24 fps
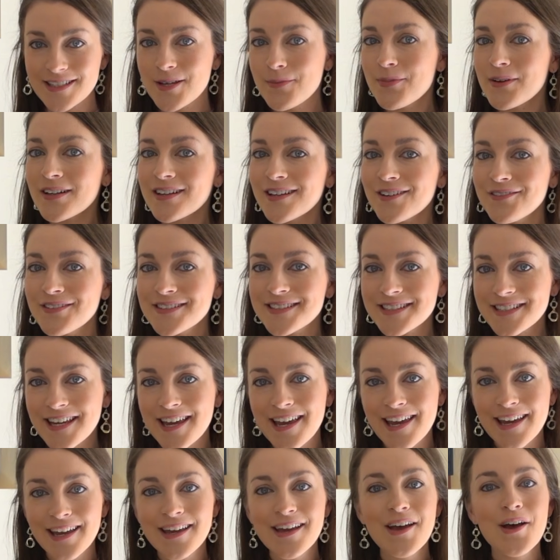Typically we
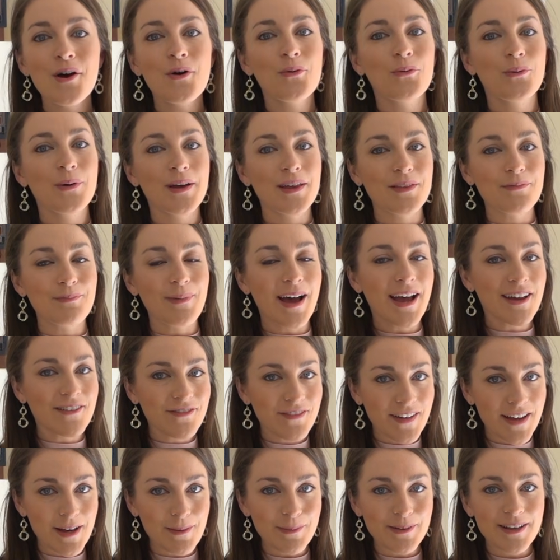stay with my
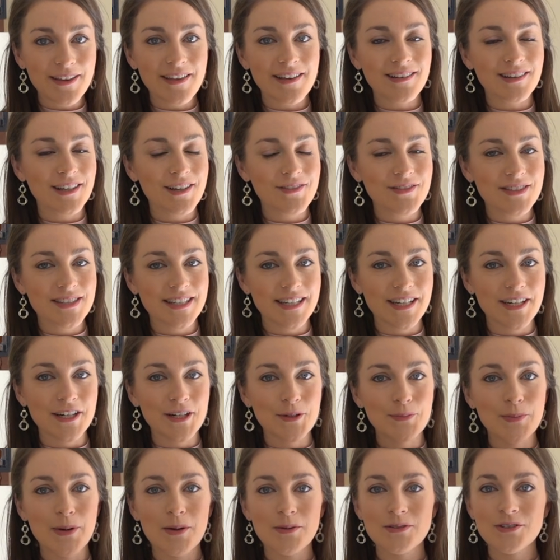family that lives
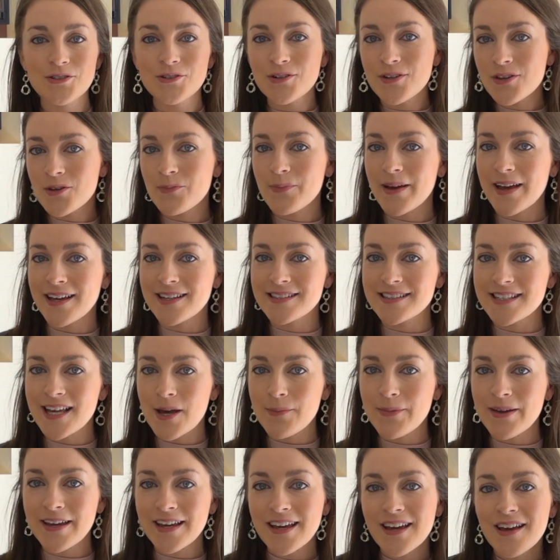here, but due to the
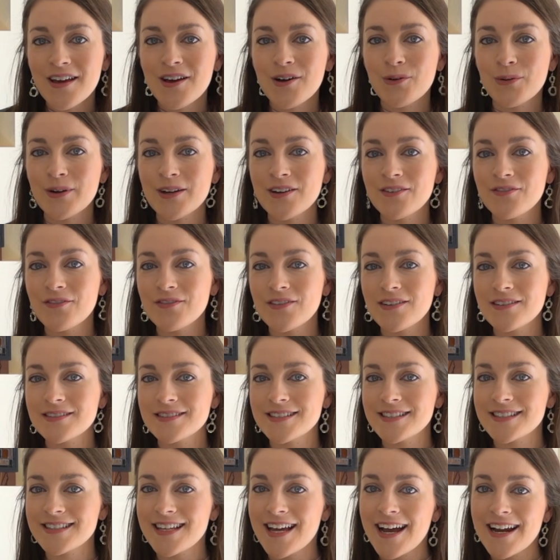pandemic, we've
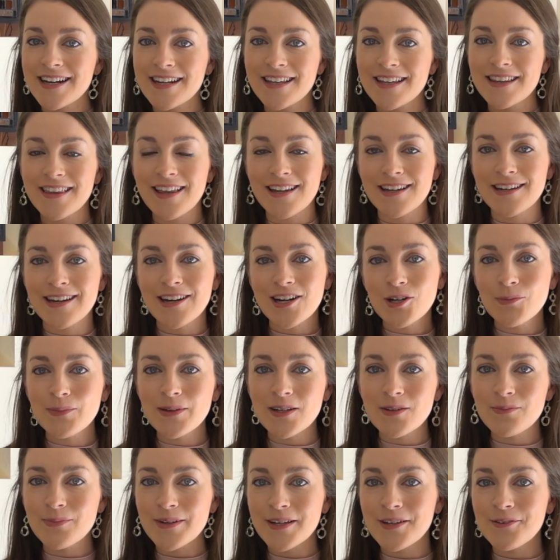decided that an
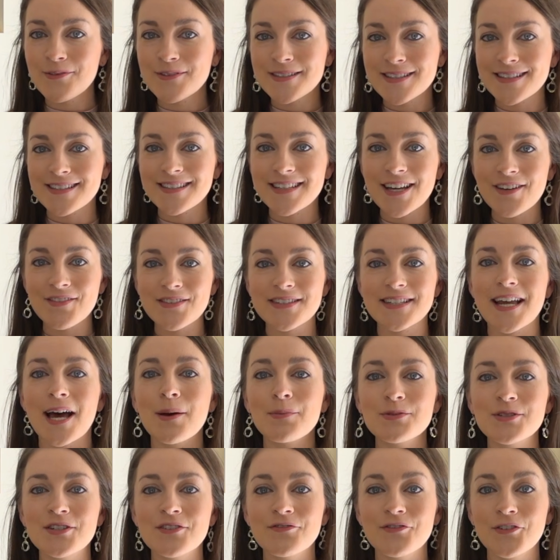Airbnb was the safest
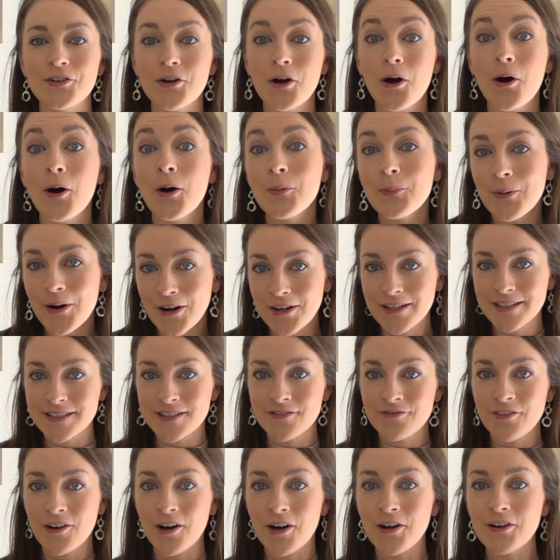option for all parties
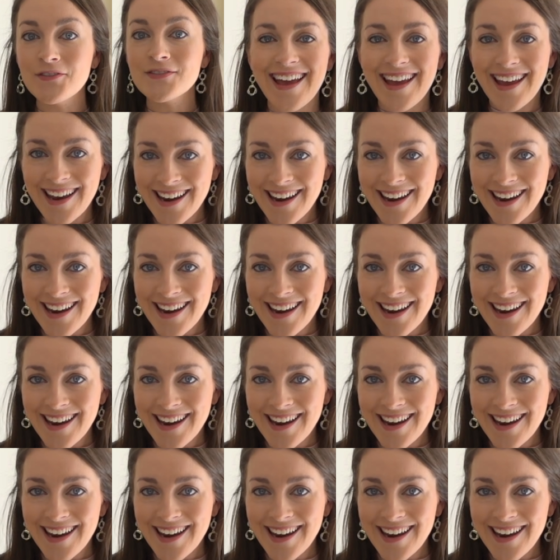involved.